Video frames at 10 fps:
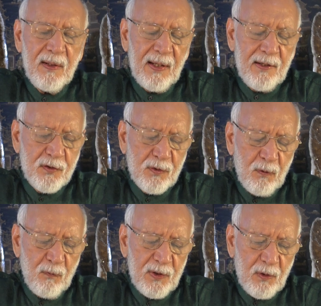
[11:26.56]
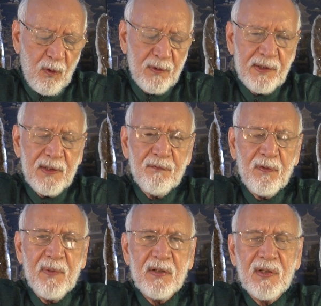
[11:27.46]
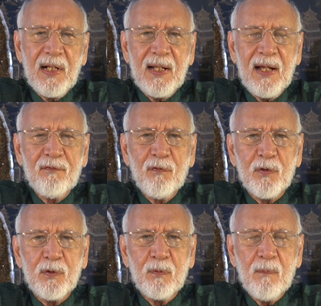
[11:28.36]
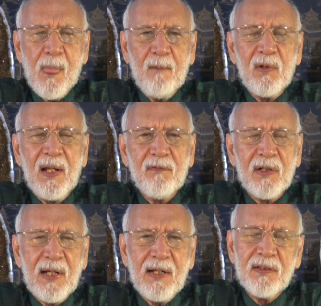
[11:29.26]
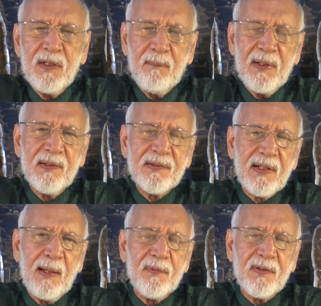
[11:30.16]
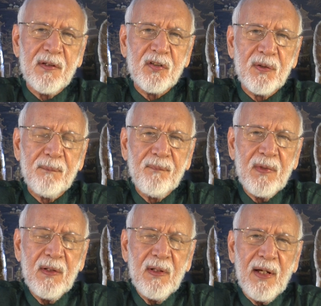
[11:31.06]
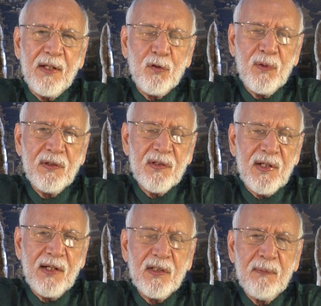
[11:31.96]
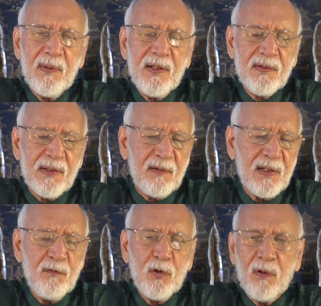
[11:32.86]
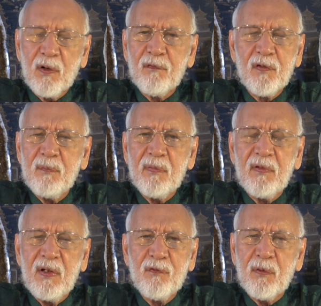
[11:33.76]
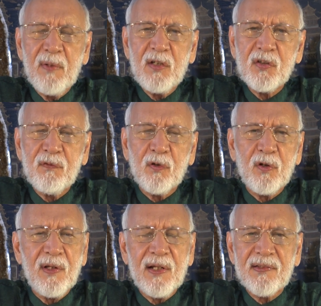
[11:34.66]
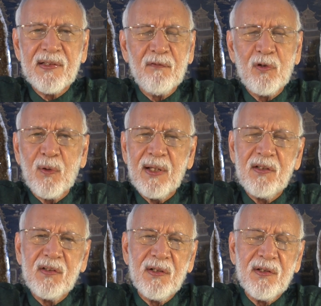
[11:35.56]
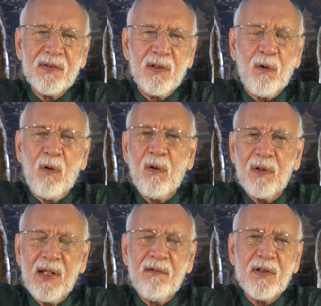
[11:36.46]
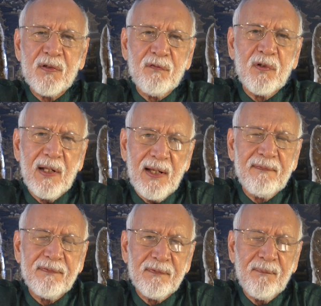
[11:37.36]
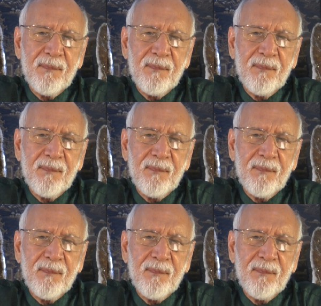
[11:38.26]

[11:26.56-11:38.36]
And so with all that information I'll have for you, we'll have a 90-minute Skype session. And during this 90 minutes, I'll give you a lot of information for your next 7 or 8 years in all areas of your life.